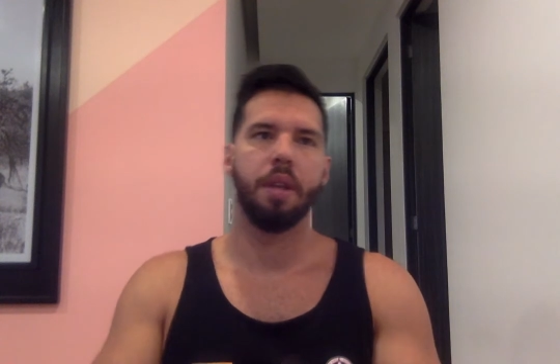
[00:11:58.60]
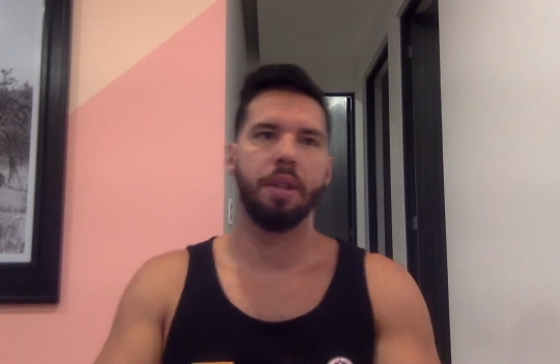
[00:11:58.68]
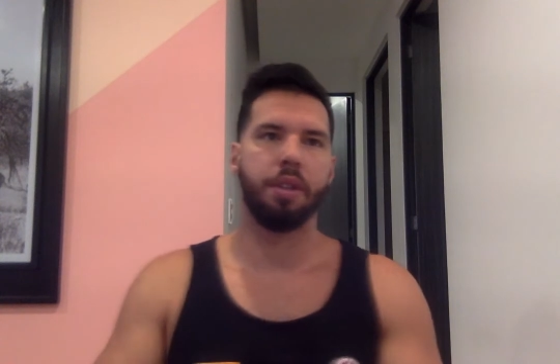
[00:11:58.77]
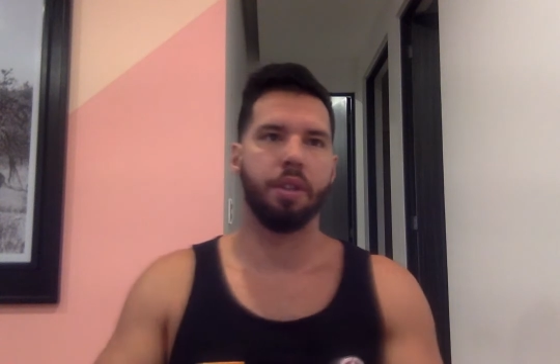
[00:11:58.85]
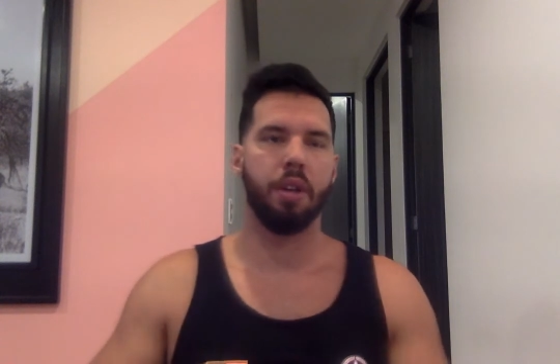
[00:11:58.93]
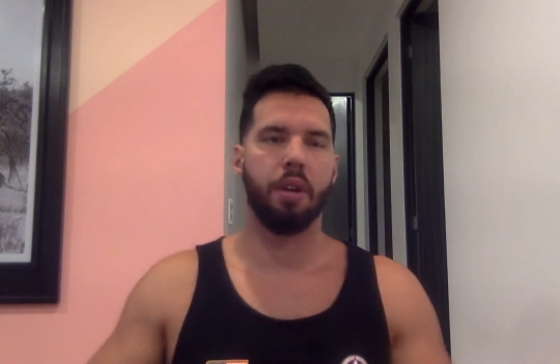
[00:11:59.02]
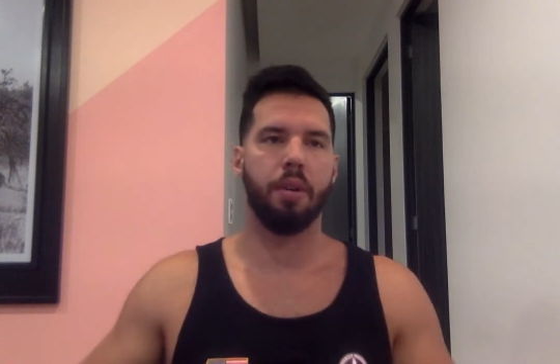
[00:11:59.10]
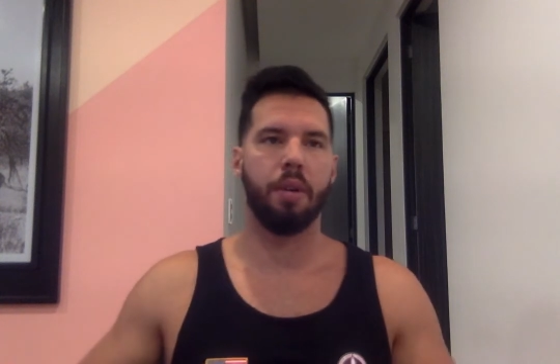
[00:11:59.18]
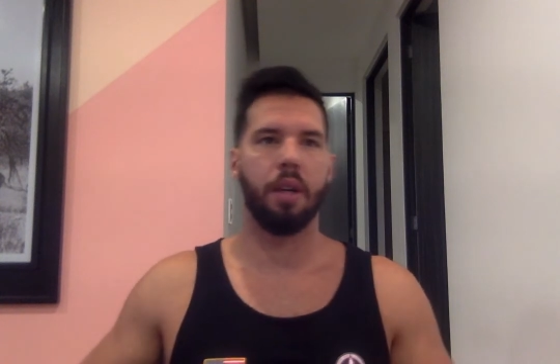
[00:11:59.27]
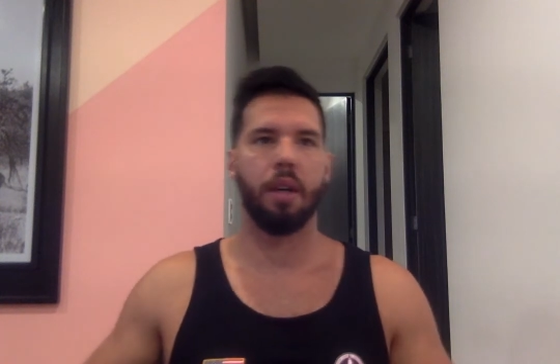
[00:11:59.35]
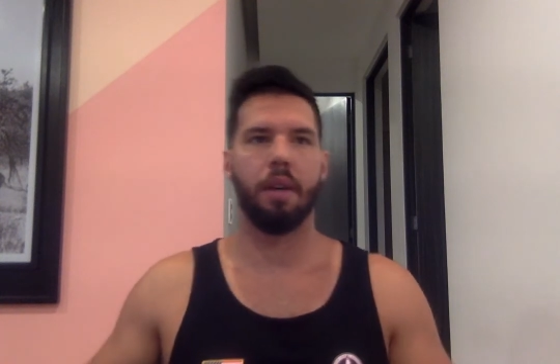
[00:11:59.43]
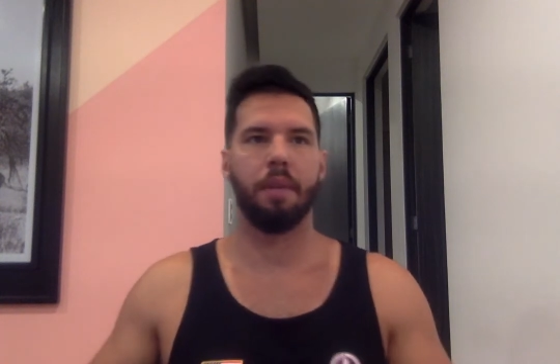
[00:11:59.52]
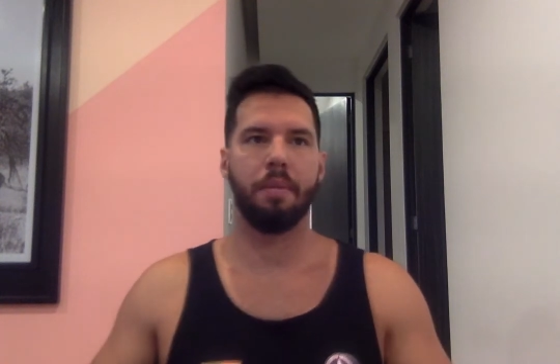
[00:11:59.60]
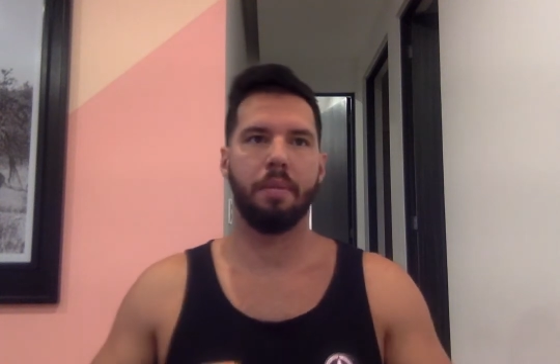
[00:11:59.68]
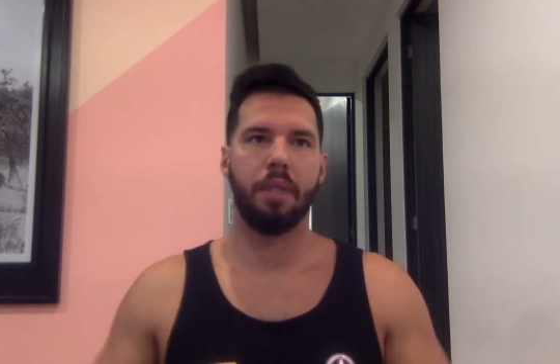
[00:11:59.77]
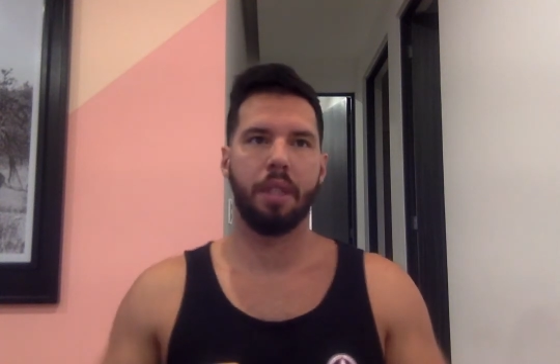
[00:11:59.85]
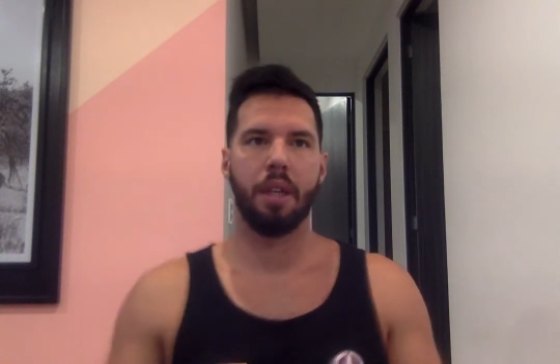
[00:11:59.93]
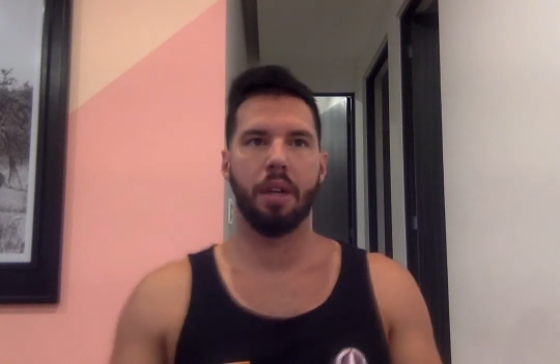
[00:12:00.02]
So, um,
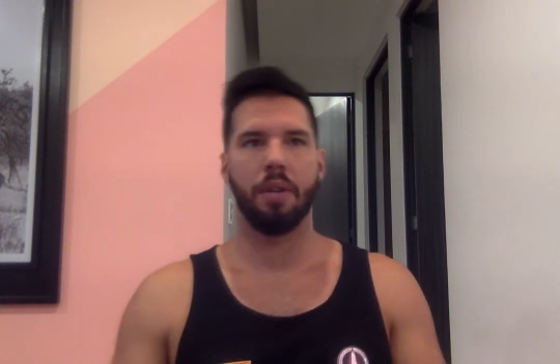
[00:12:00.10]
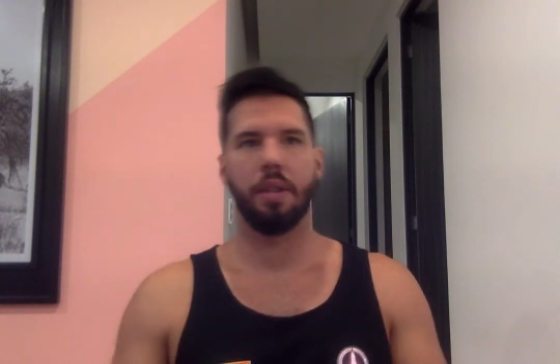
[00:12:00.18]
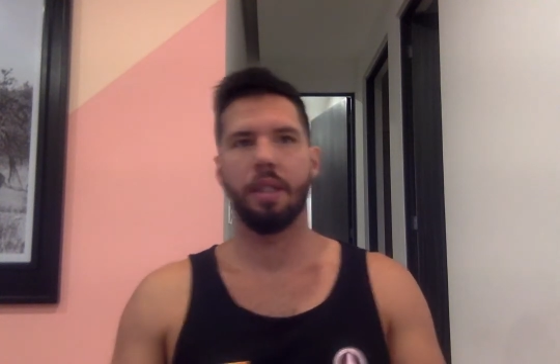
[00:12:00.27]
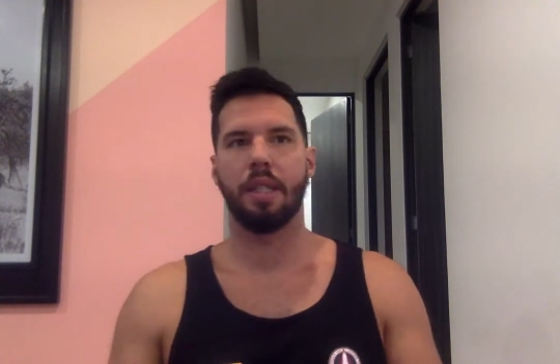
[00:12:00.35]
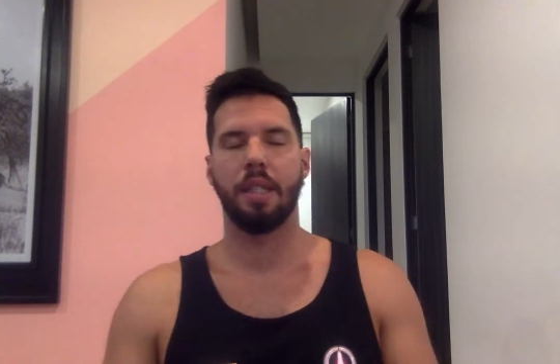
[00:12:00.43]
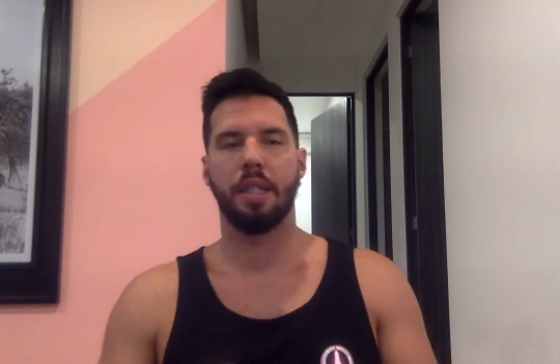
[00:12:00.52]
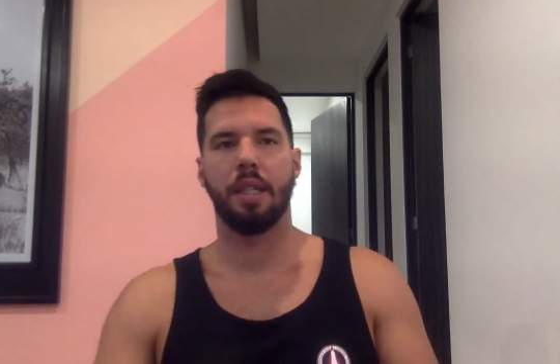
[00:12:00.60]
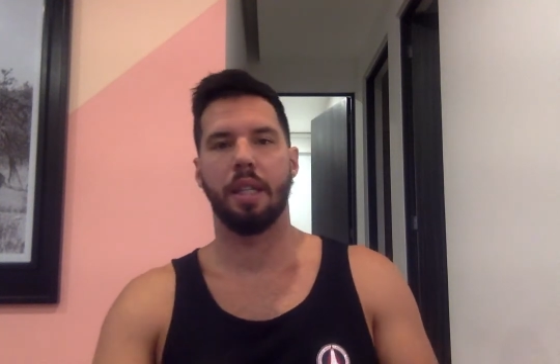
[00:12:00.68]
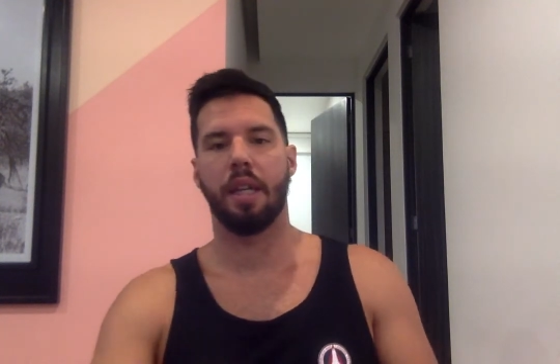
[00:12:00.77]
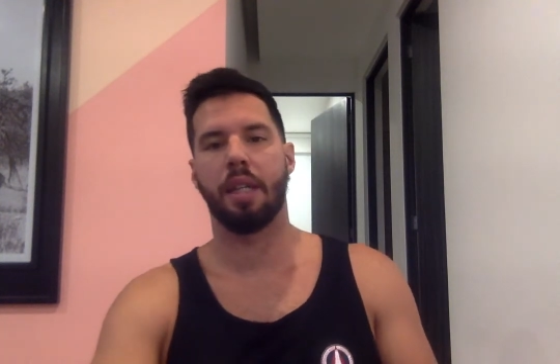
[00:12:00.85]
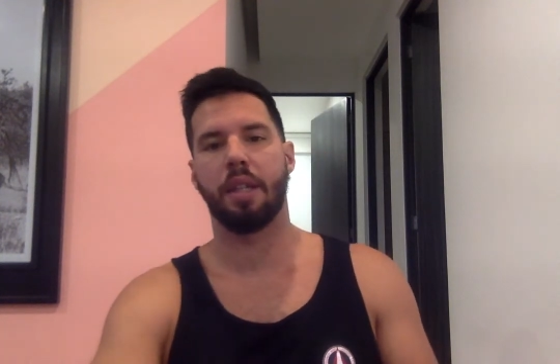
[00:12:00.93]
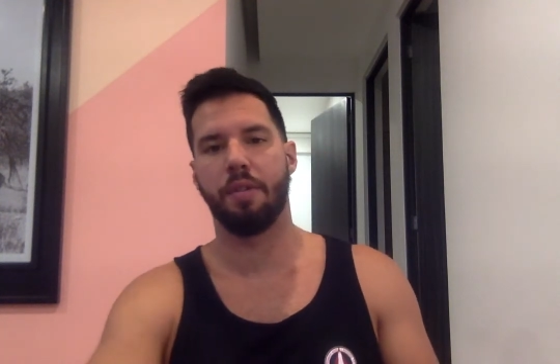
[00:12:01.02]
you know, this isn't like